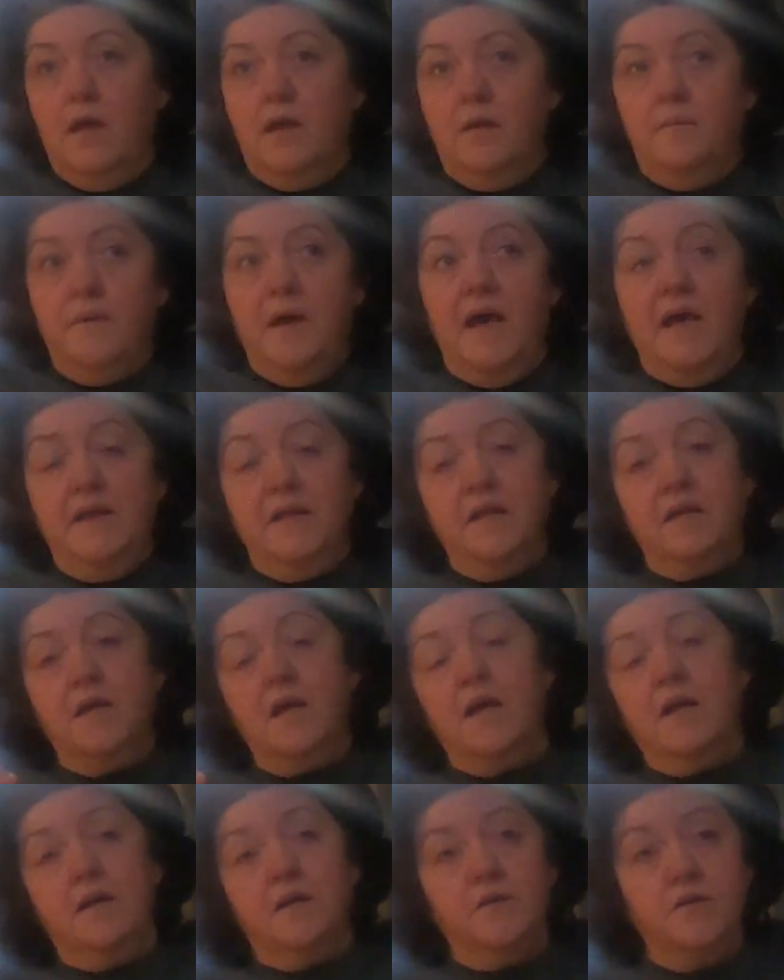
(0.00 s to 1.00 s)
and I'm having
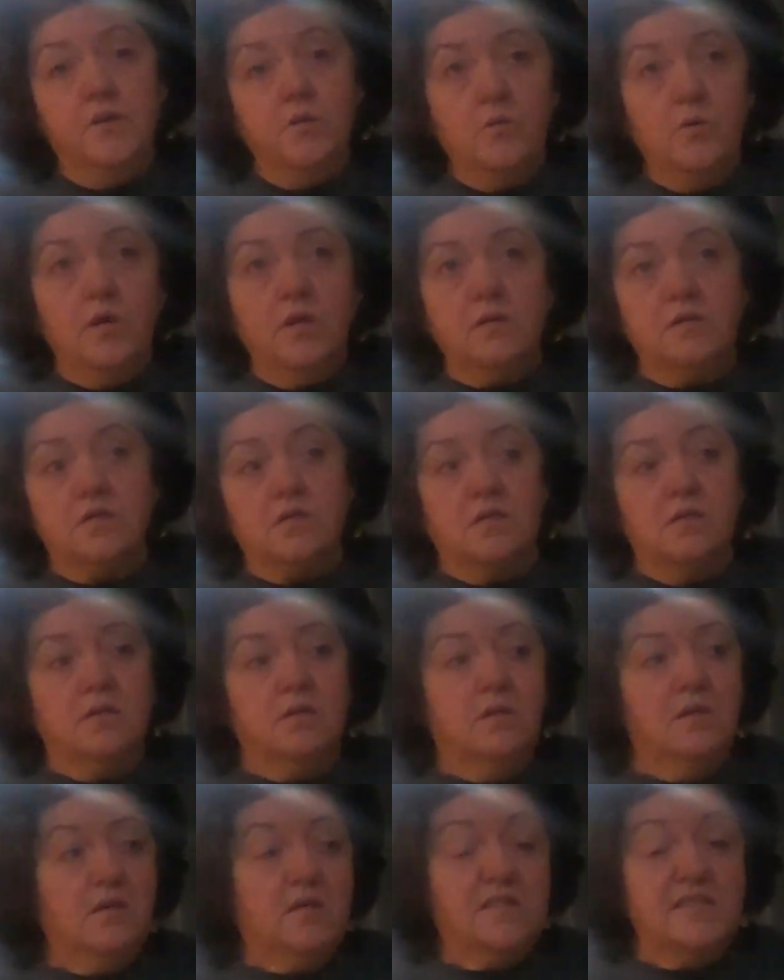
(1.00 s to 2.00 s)
to kind of do it
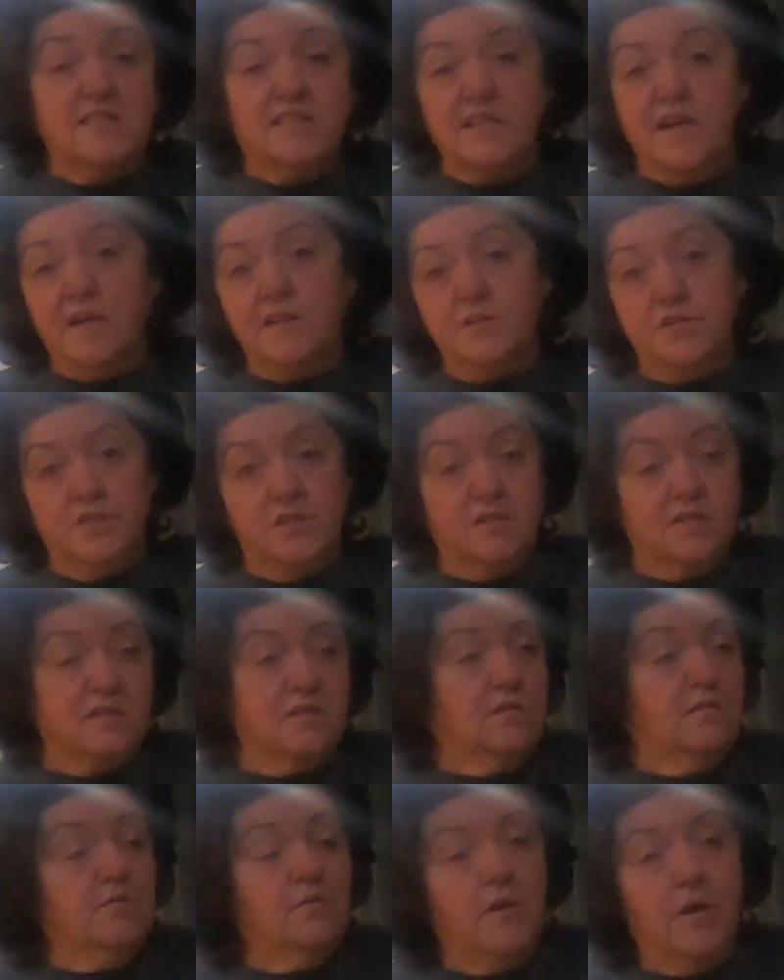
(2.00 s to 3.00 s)
in
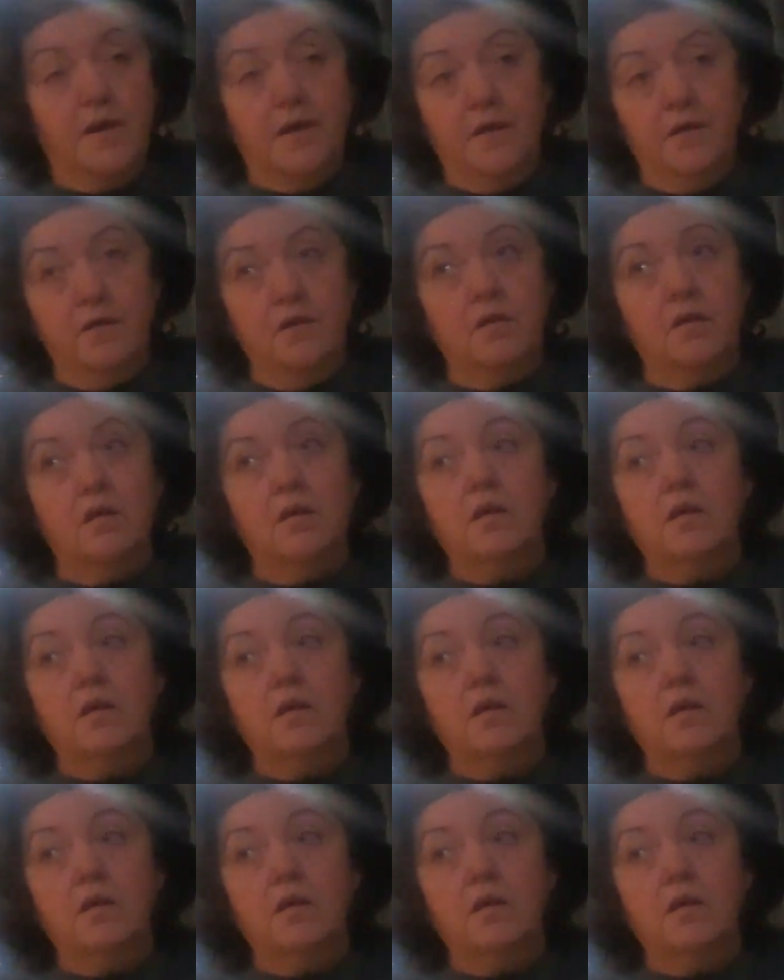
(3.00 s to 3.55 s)
stages, okay?